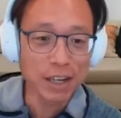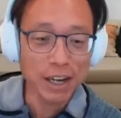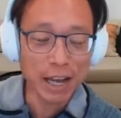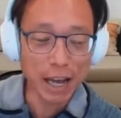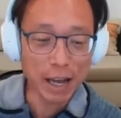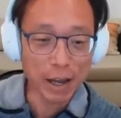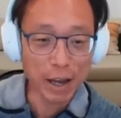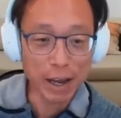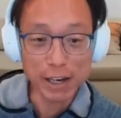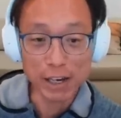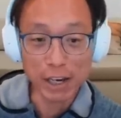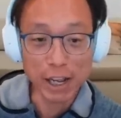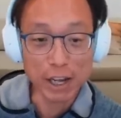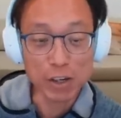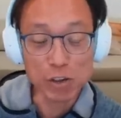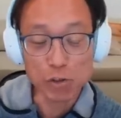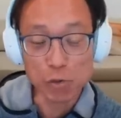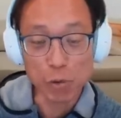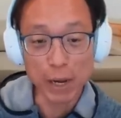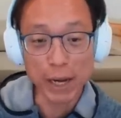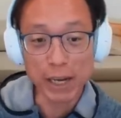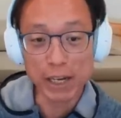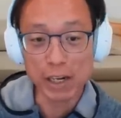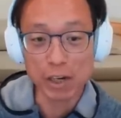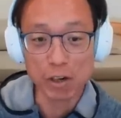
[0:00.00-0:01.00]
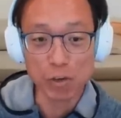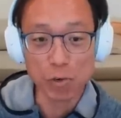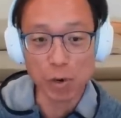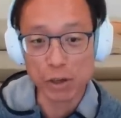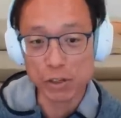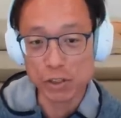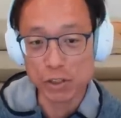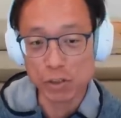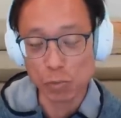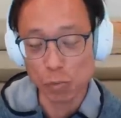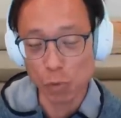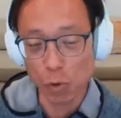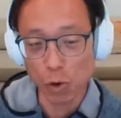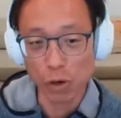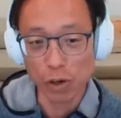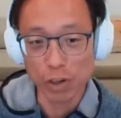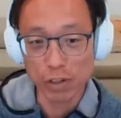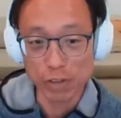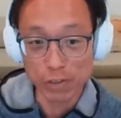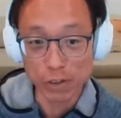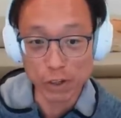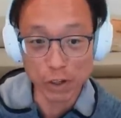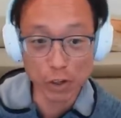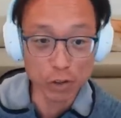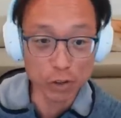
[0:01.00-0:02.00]
uh, and, and trade across the
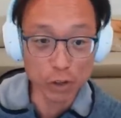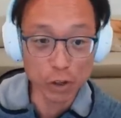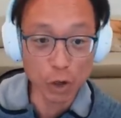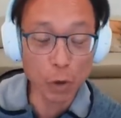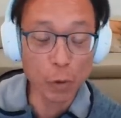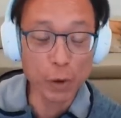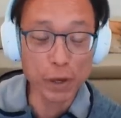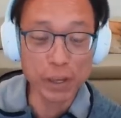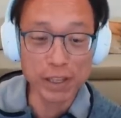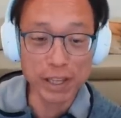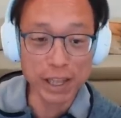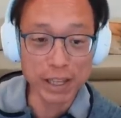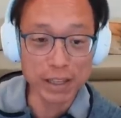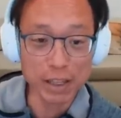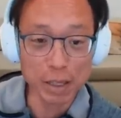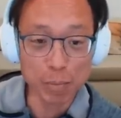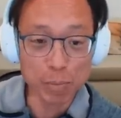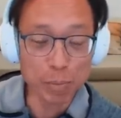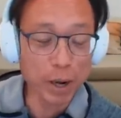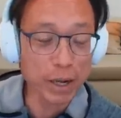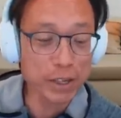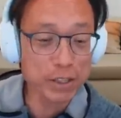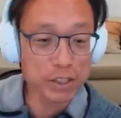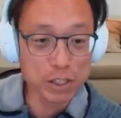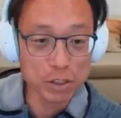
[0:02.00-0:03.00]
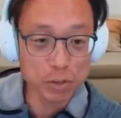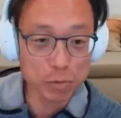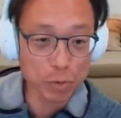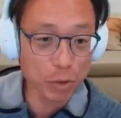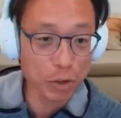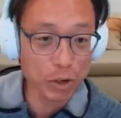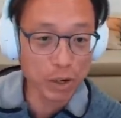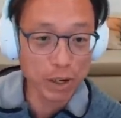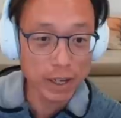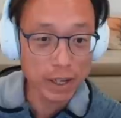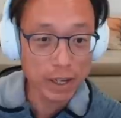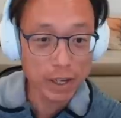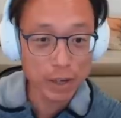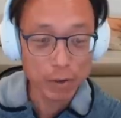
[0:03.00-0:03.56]
world, you know, knowing that the prices were